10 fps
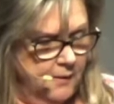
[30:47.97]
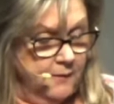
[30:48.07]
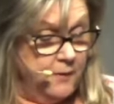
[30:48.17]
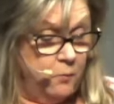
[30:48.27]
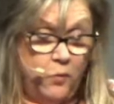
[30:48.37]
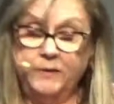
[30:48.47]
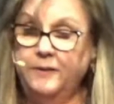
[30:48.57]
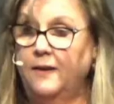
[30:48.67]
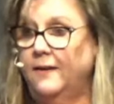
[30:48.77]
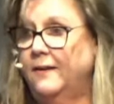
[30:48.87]
Then one
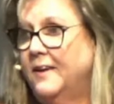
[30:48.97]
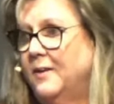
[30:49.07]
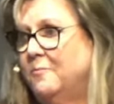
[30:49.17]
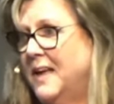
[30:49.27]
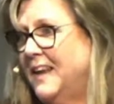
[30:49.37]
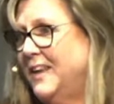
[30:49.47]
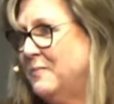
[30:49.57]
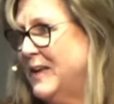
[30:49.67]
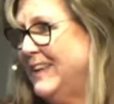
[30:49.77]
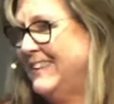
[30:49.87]
day, many,
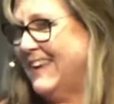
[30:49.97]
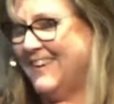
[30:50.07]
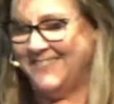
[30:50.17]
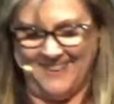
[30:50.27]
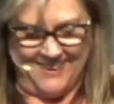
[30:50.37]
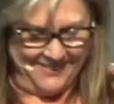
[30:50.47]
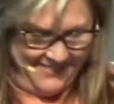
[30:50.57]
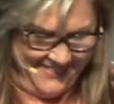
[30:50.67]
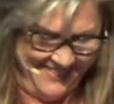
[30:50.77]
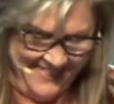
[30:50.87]
many days later,